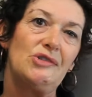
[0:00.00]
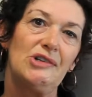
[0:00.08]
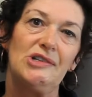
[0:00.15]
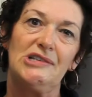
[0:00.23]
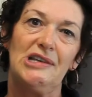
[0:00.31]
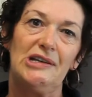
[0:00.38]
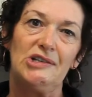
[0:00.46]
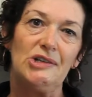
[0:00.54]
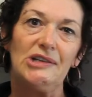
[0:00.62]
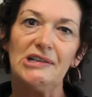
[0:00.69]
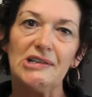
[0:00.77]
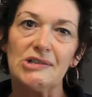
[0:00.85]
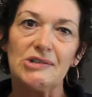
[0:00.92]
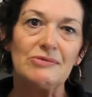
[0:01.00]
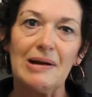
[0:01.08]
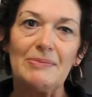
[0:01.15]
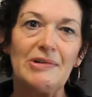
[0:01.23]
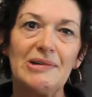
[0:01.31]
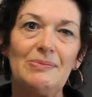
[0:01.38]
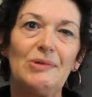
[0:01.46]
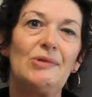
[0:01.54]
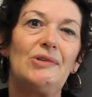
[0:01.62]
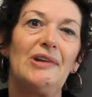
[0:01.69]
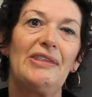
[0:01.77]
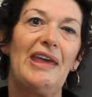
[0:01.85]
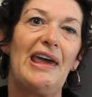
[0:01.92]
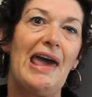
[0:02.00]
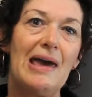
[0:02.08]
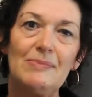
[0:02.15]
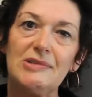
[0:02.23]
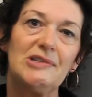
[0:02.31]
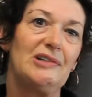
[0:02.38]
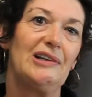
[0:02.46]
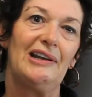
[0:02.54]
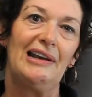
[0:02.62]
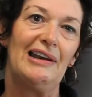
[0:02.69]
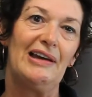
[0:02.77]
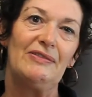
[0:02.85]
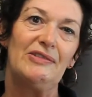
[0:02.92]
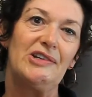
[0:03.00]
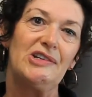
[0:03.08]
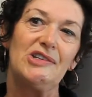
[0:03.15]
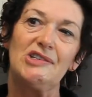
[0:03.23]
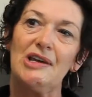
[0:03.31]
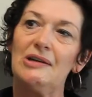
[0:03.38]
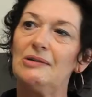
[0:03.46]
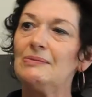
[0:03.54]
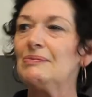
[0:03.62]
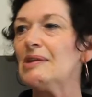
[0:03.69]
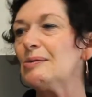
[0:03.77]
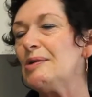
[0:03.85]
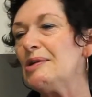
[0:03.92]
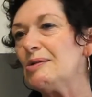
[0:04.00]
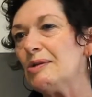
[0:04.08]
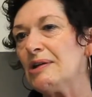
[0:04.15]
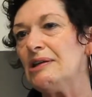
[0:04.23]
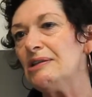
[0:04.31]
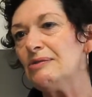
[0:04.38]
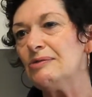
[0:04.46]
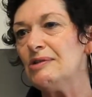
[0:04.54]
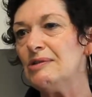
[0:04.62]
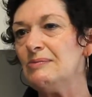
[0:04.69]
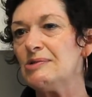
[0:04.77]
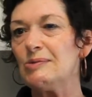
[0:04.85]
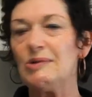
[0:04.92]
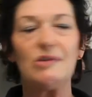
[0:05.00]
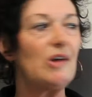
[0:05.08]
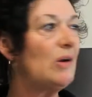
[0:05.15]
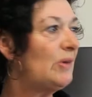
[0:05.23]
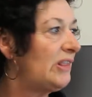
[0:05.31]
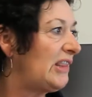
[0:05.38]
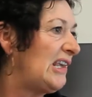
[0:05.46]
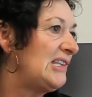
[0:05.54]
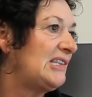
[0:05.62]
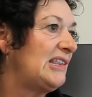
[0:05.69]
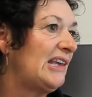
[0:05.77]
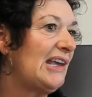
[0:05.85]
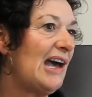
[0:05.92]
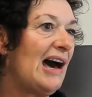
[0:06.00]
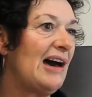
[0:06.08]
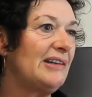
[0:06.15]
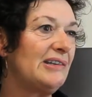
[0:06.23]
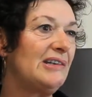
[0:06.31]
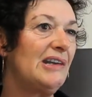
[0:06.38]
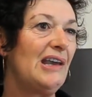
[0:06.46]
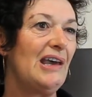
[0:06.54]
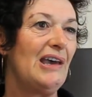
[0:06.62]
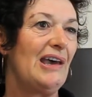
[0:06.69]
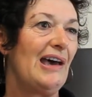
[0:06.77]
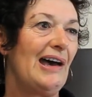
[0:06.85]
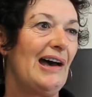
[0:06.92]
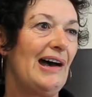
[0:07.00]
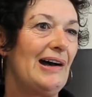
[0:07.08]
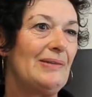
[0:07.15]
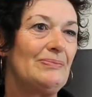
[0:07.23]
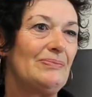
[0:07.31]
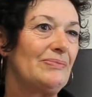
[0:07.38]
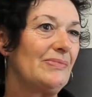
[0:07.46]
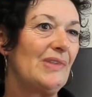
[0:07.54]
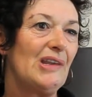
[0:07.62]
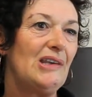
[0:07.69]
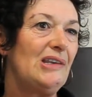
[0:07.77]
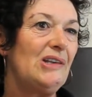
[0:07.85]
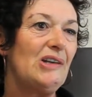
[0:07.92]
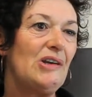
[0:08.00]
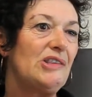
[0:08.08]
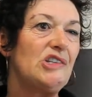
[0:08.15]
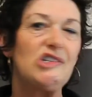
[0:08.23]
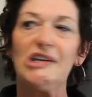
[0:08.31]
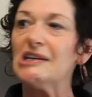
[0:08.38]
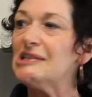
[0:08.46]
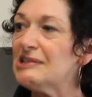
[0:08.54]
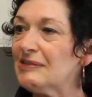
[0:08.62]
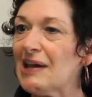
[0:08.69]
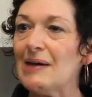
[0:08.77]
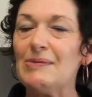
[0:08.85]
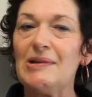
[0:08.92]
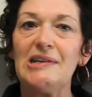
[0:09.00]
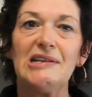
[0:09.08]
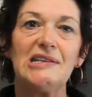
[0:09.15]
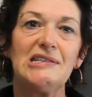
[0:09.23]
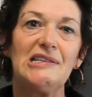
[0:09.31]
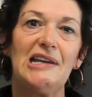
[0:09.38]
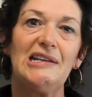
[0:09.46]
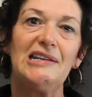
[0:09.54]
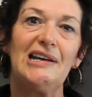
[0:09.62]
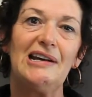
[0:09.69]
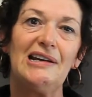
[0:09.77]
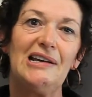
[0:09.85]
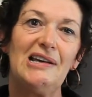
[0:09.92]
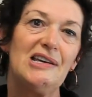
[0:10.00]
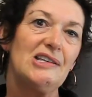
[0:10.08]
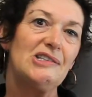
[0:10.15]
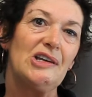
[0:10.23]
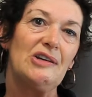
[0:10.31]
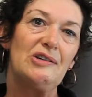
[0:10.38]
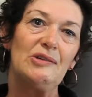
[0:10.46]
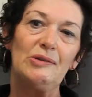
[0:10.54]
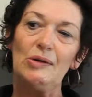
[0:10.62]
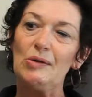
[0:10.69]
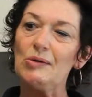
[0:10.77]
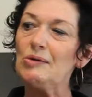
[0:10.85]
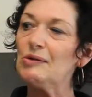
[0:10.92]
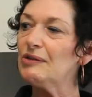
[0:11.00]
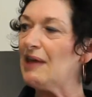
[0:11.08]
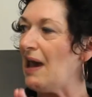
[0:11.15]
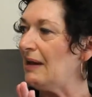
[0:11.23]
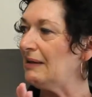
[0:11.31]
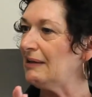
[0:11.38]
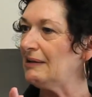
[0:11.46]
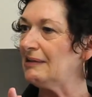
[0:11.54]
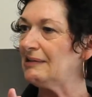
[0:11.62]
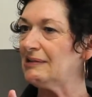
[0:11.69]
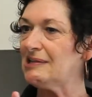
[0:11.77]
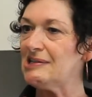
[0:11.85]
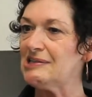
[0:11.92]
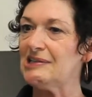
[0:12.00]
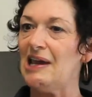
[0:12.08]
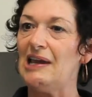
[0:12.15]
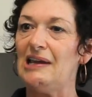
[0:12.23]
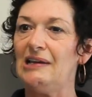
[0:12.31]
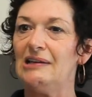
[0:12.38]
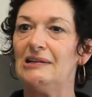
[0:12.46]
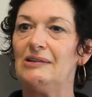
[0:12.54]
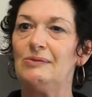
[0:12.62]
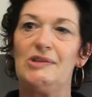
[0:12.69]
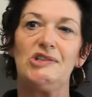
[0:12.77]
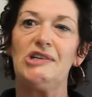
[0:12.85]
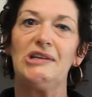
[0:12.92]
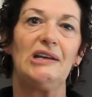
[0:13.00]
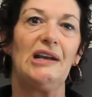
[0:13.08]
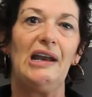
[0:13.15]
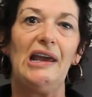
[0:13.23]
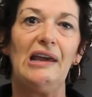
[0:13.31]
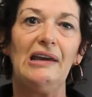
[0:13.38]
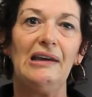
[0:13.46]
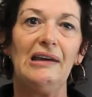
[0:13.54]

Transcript: could see. It turned into this rubbery ball and they absolutely loved it. So we cook in the rooms, we grow things in the garden. The chickens have come into the centre. So all that to say with chicken and egg